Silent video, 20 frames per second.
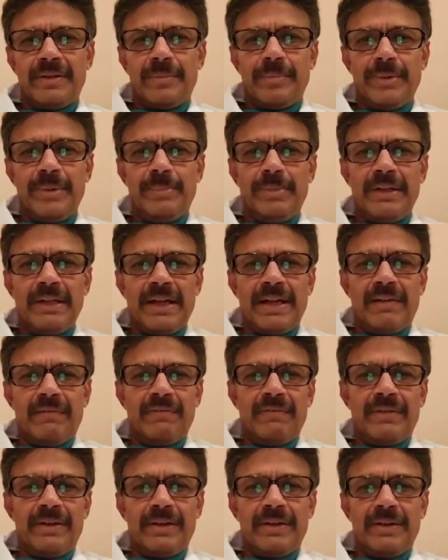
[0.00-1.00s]
people have
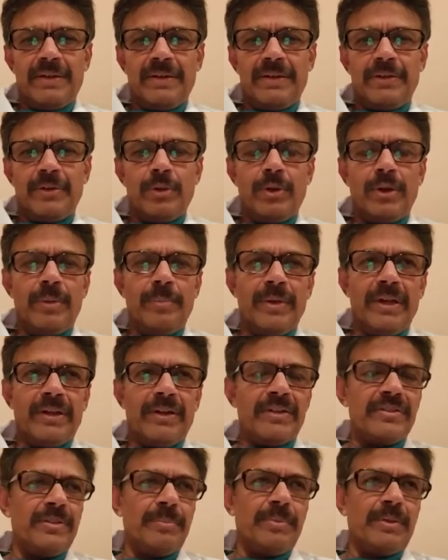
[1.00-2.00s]

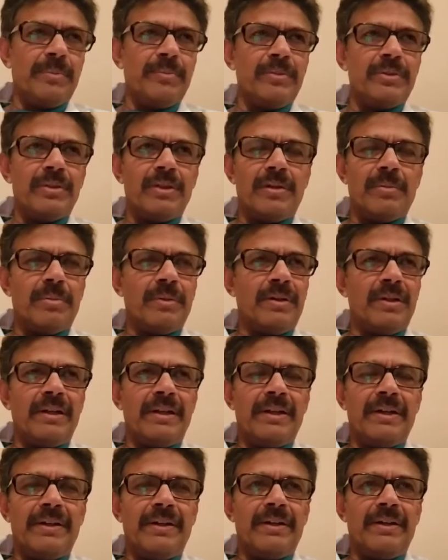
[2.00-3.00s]
uremic symptoms
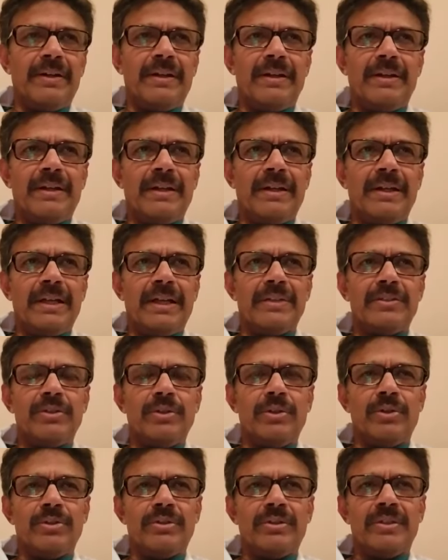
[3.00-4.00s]
and
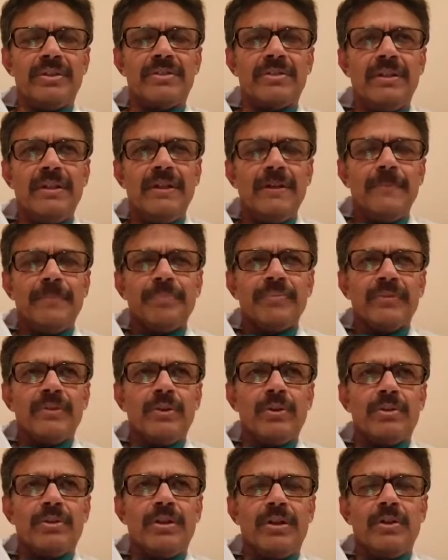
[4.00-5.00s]
acidosis.
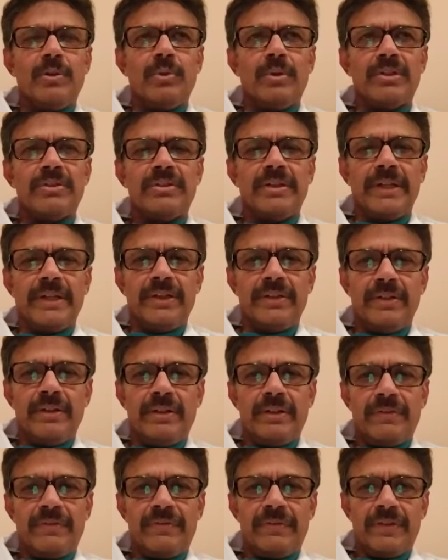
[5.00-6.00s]
Those are all towards the end
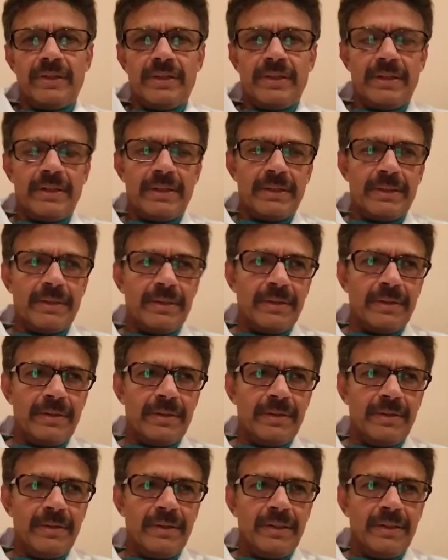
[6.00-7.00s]
of
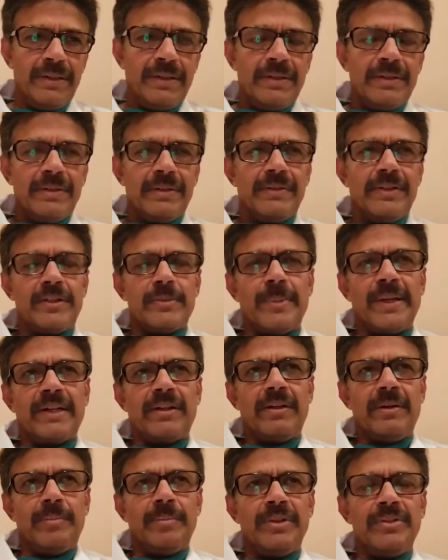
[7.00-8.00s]
the
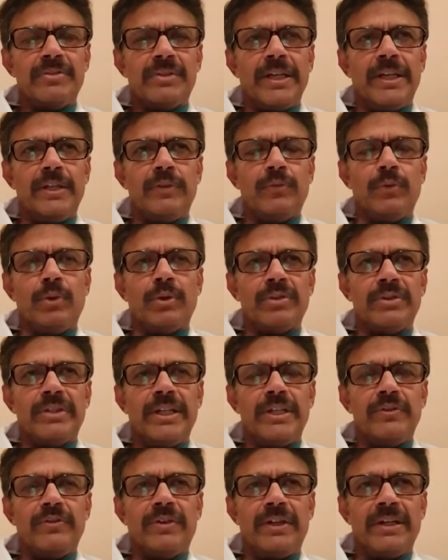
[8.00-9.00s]
spectrum in stage 4,
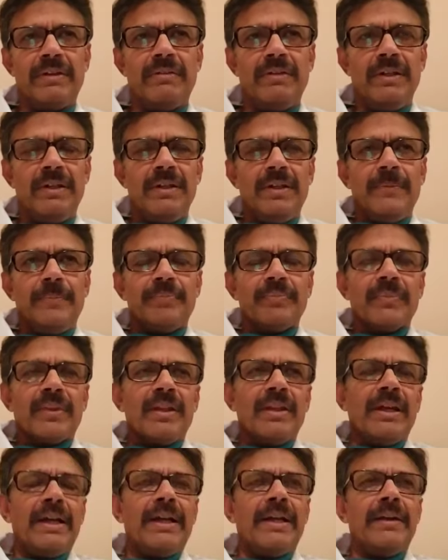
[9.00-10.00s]
stage 5.
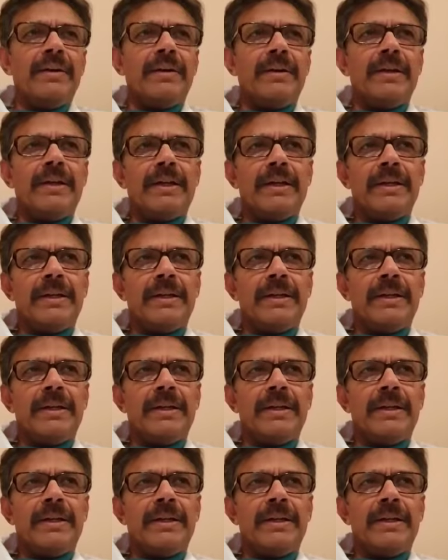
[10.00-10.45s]
And